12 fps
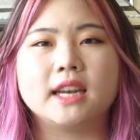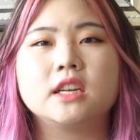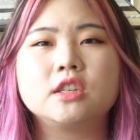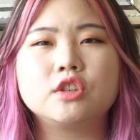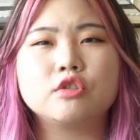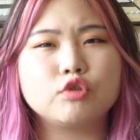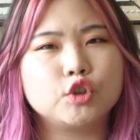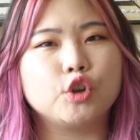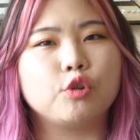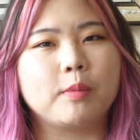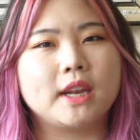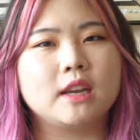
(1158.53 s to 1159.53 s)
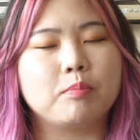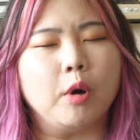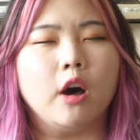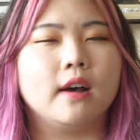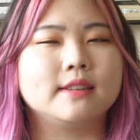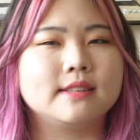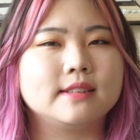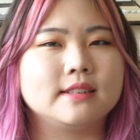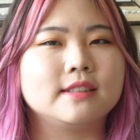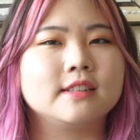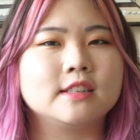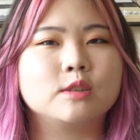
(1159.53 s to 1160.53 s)
I didn't do too many pauses
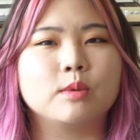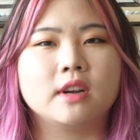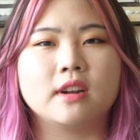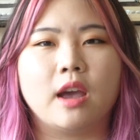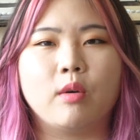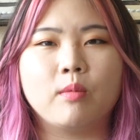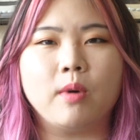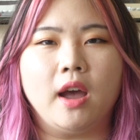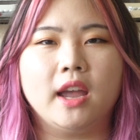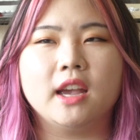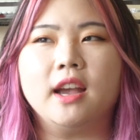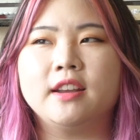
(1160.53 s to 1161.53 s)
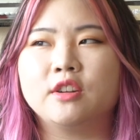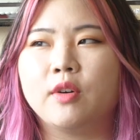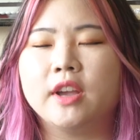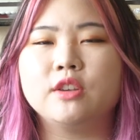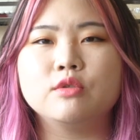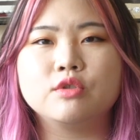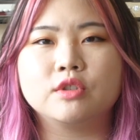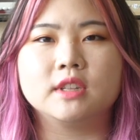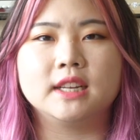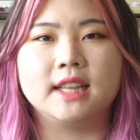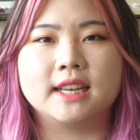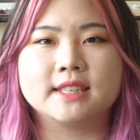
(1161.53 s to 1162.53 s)
in this one. I know I
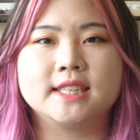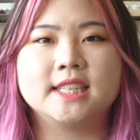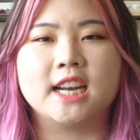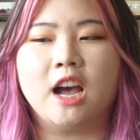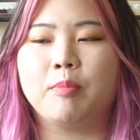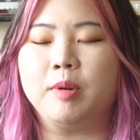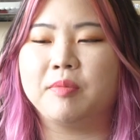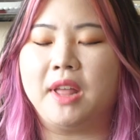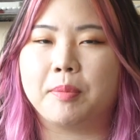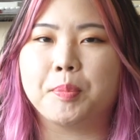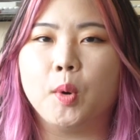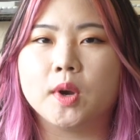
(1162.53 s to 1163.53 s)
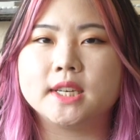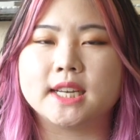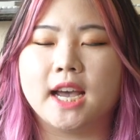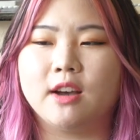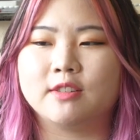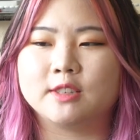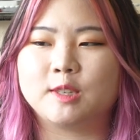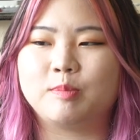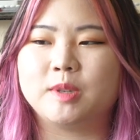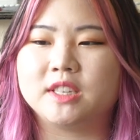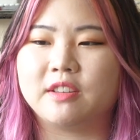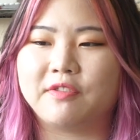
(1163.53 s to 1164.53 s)
usually like stop and like point out a
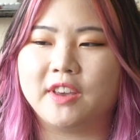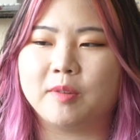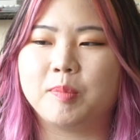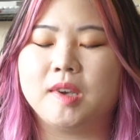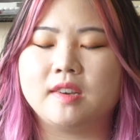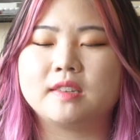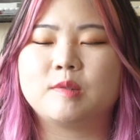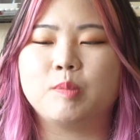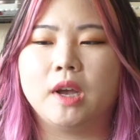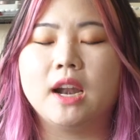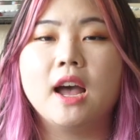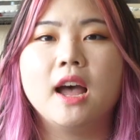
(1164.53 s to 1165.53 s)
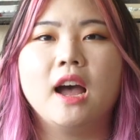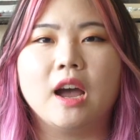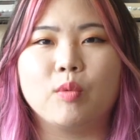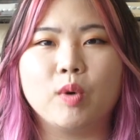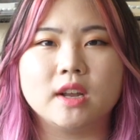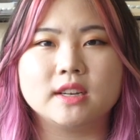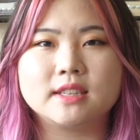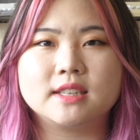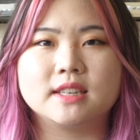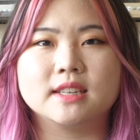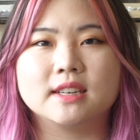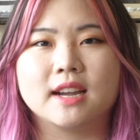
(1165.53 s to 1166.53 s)
specific piece, but I wanted
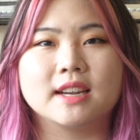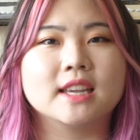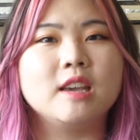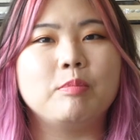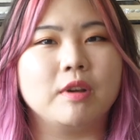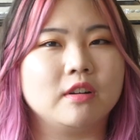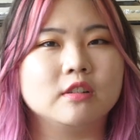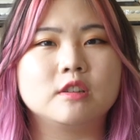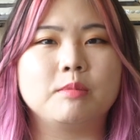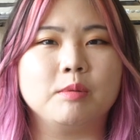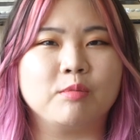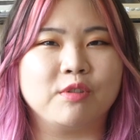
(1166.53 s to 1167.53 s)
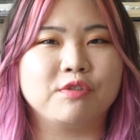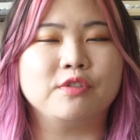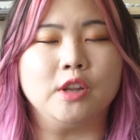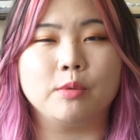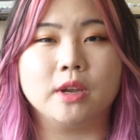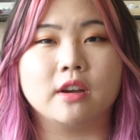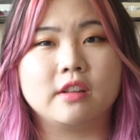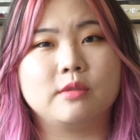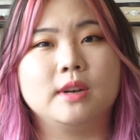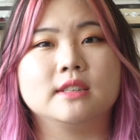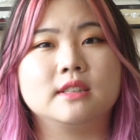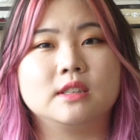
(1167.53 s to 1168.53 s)
to kind of keep it a little bit more flowing.
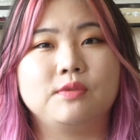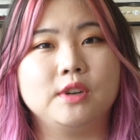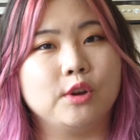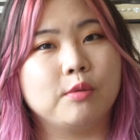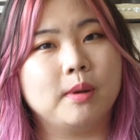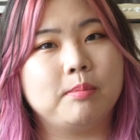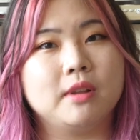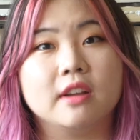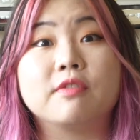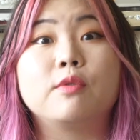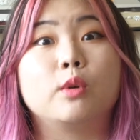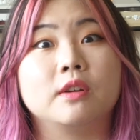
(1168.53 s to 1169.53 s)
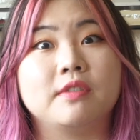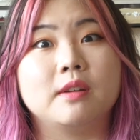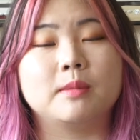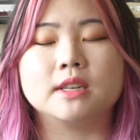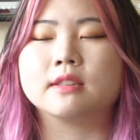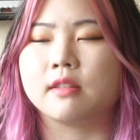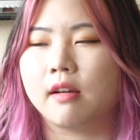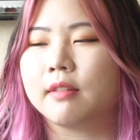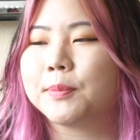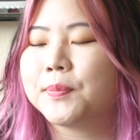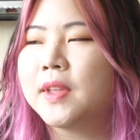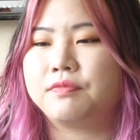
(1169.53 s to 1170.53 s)
Otherwise this video might be like 45 minutes long.
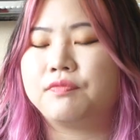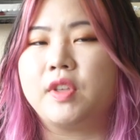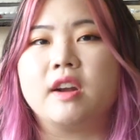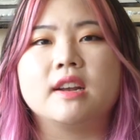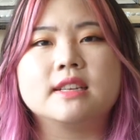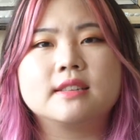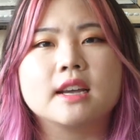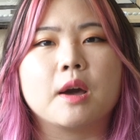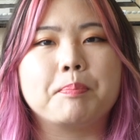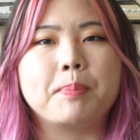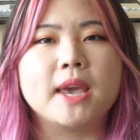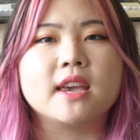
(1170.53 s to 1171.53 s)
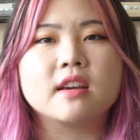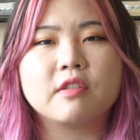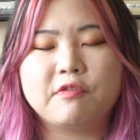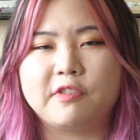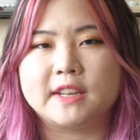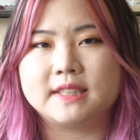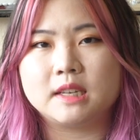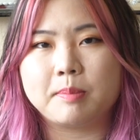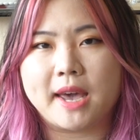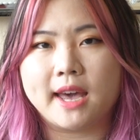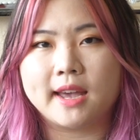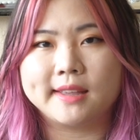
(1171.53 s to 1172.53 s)
There is like a pink fuzzy
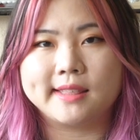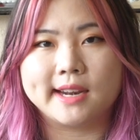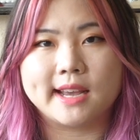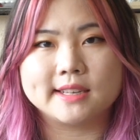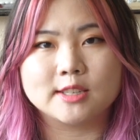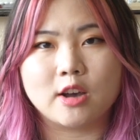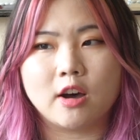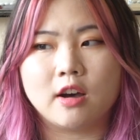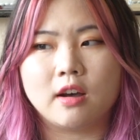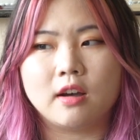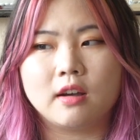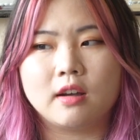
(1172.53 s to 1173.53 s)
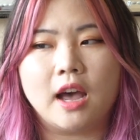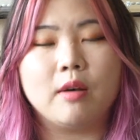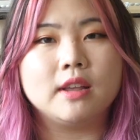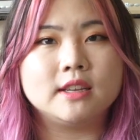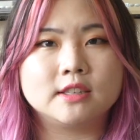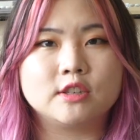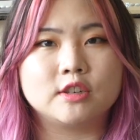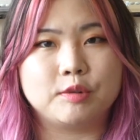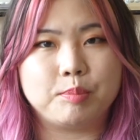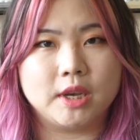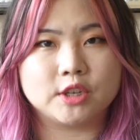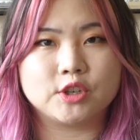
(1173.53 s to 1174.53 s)
bag that I saw. I'll insert a
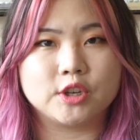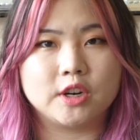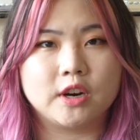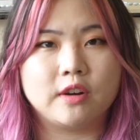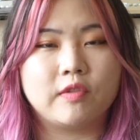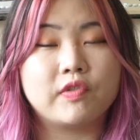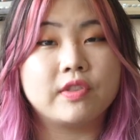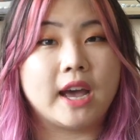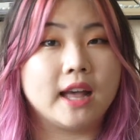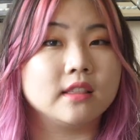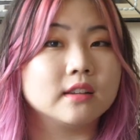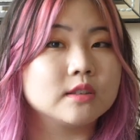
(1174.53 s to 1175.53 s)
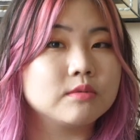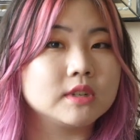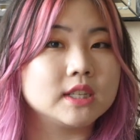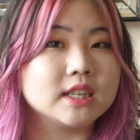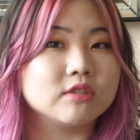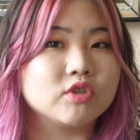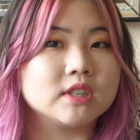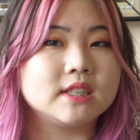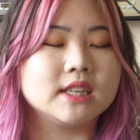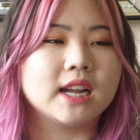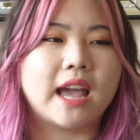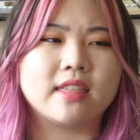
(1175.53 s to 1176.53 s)
picture. That looks really
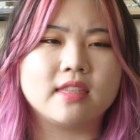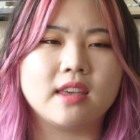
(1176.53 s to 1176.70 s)
interesting.